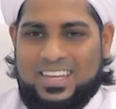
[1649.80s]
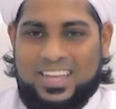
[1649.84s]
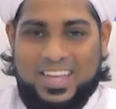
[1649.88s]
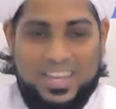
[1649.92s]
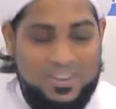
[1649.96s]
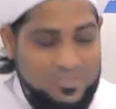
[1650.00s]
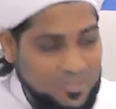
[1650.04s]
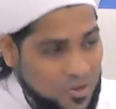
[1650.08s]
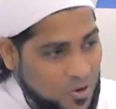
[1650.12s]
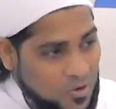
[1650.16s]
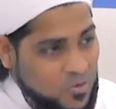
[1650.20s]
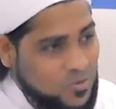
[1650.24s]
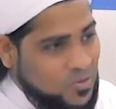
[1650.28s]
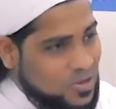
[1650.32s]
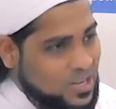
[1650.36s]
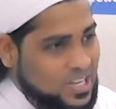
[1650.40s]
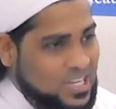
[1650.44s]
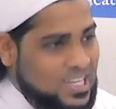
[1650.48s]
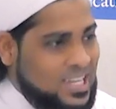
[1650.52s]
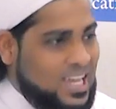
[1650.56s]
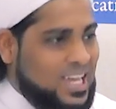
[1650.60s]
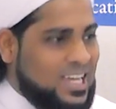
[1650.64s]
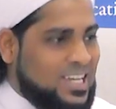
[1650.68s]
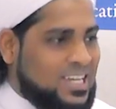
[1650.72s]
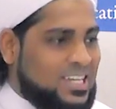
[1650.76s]
if
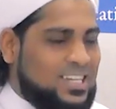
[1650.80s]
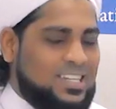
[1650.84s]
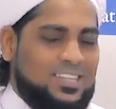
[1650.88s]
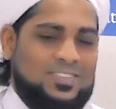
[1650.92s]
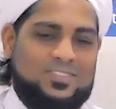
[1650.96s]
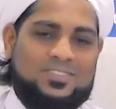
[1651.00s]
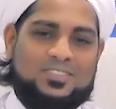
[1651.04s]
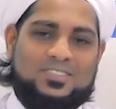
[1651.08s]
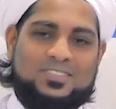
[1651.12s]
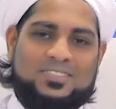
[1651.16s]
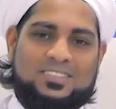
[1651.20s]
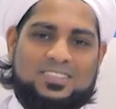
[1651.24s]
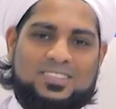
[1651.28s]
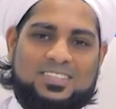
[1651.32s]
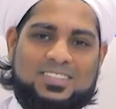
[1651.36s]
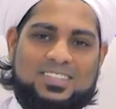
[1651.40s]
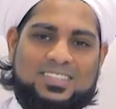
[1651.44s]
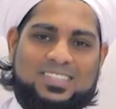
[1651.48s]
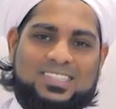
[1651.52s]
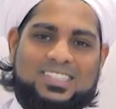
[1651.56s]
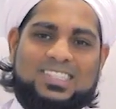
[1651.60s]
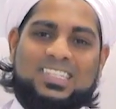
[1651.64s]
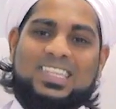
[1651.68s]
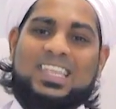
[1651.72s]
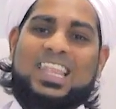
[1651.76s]
only I could have
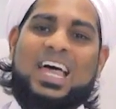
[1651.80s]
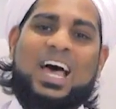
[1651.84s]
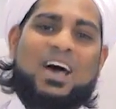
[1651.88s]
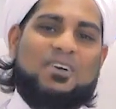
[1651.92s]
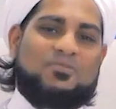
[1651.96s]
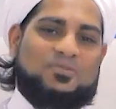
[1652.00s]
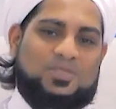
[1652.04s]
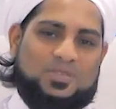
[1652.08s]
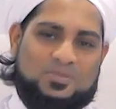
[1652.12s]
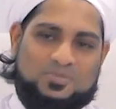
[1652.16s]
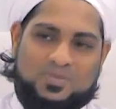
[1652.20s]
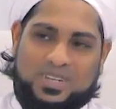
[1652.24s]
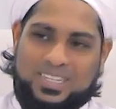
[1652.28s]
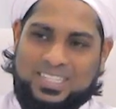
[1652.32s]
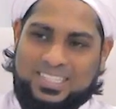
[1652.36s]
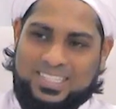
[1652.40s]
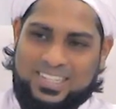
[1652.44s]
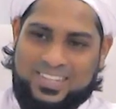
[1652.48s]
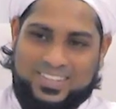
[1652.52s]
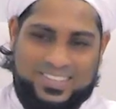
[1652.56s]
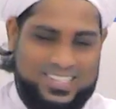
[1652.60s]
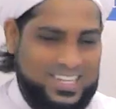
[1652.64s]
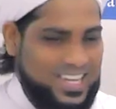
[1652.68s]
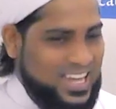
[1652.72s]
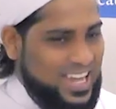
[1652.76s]
slapped
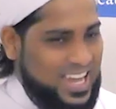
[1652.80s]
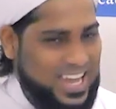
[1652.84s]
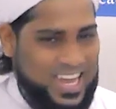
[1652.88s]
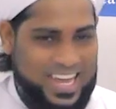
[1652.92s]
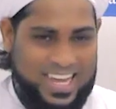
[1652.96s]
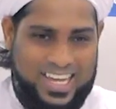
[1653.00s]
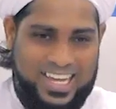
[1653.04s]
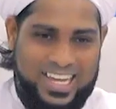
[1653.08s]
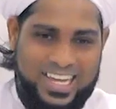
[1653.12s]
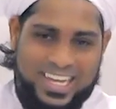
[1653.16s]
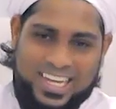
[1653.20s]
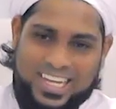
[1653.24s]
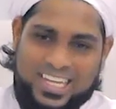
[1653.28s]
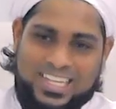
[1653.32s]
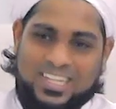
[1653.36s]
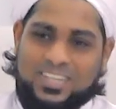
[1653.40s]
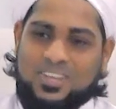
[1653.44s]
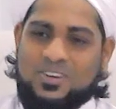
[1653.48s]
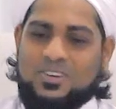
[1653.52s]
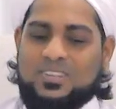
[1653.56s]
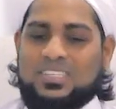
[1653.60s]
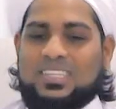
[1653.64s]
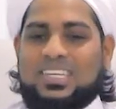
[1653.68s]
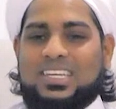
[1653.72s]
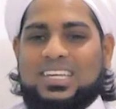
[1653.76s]
myself. Hey,
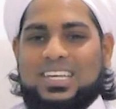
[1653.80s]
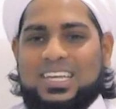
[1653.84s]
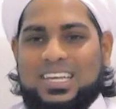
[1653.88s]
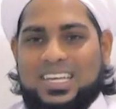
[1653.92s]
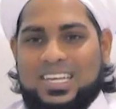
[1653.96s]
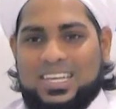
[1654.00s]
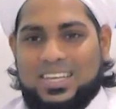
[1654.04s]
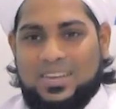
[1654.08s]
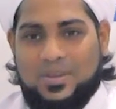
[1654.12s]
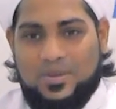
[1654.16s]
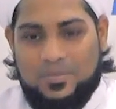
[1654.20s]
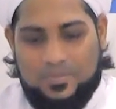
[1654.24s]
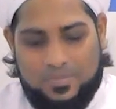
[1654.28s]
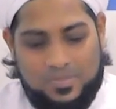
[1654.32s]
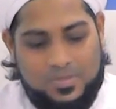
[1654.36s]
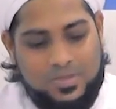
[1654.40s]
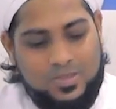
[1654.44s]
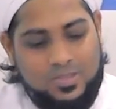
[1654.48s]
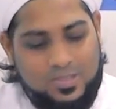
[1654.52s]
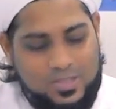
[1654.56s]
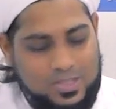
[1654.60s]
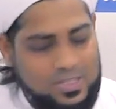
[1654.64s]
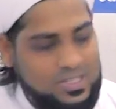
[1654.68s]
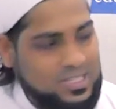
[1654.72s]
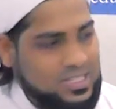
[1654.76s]
don't
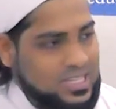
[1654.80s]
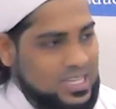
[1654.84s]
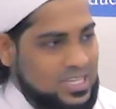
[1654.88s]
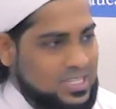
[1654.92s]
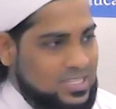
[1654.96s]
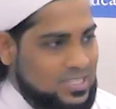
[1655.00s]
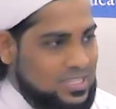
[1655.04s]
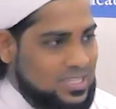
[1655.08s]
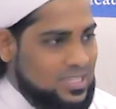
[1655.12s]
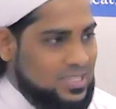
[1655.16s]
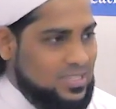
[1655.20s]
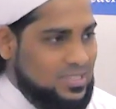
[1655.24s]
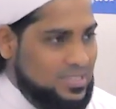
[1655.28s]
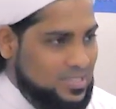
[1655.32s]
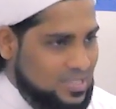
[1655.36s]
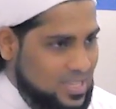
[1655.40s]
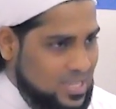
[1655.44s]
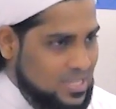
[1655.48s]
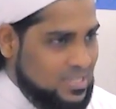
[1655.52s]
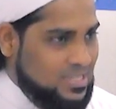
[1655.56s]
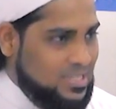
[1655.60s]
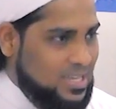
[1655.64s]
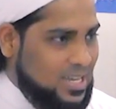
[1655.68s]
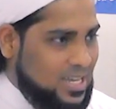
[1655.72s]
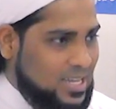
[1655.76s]
just
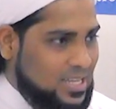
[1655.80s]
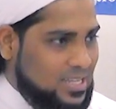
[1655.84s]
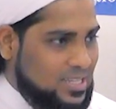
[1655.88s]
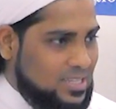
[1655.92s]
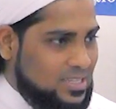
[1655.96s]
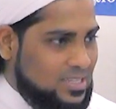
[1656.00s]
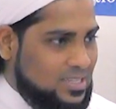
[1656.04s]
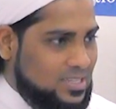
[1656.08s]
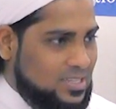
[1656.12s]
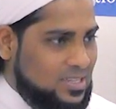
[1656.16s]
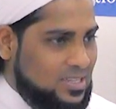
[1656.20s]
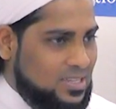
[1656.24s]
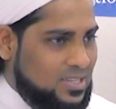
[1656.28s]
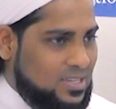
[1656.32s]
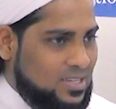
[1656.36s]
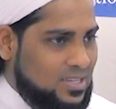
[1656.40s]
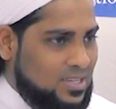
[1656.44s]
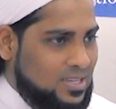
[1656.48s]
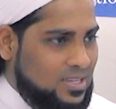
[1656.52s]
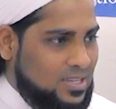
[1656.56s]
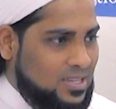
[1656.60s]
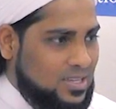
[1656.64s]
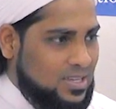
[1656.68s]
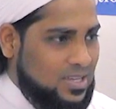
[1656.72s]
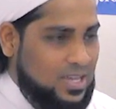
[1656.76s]
stay silent.
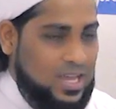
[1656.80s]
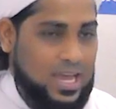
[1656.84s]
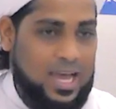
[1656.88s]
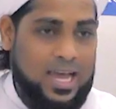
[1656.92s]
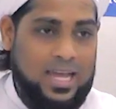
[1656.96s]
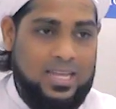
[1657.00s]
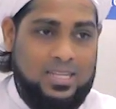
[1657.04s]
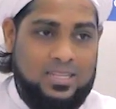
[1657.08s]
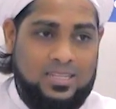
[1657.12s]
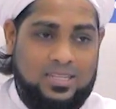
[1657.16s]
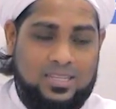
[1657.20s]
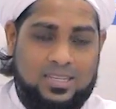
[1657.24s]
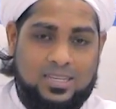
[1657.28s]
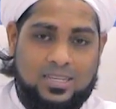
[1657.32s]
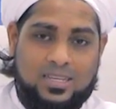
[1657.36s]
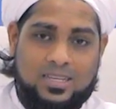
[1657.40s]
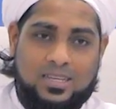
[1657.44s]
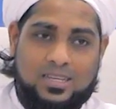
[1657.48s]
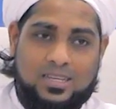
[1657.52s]
And